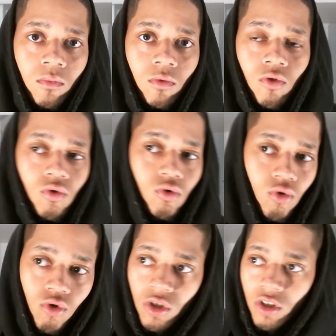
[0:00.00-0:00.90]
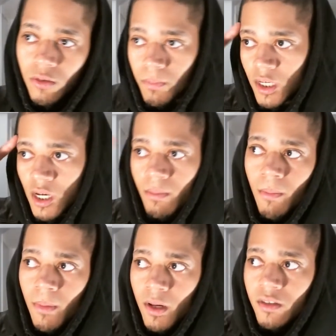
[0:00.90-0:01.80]
You just become a
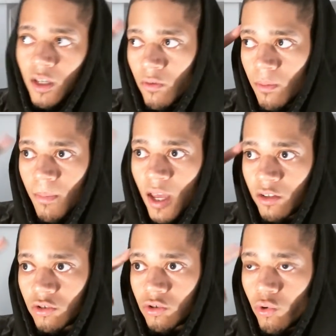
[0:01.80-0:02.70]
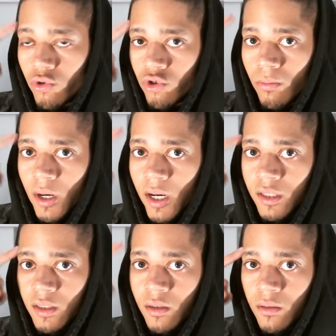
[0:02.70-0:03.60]
military man, soldier
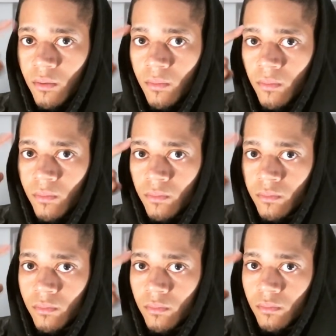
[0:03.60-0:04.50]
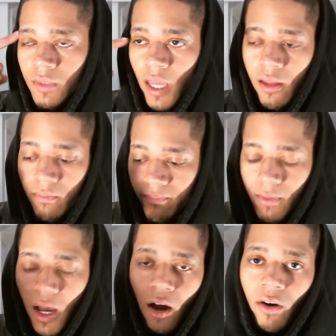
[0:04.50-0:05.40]
minded. That,
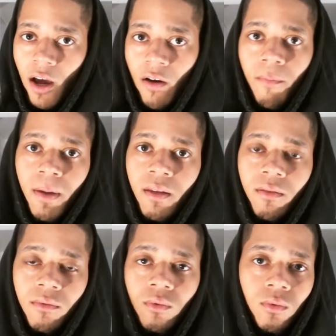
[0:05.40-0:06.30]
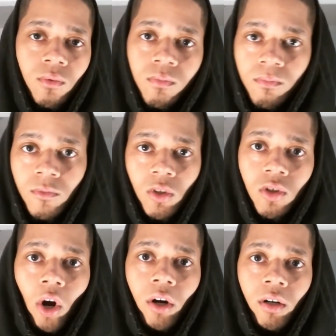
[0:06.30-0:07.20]
all right, I've been through the
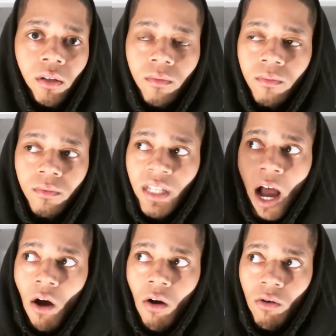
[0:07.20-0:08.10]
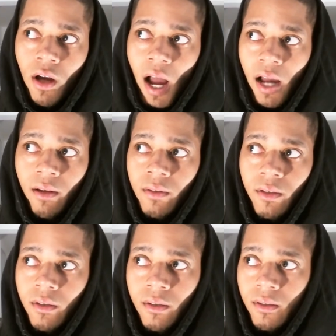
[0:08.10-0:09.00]
dark. Now,
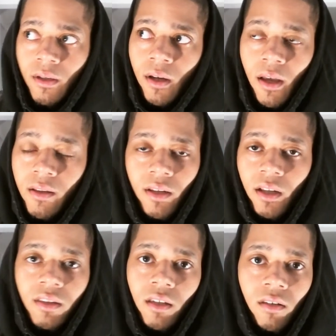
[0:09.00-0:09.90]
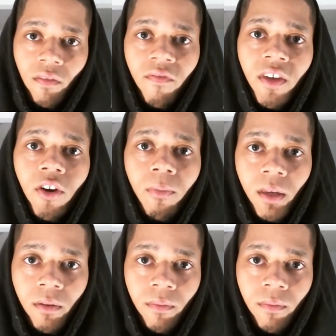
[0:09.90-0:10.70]
nothing can fear me.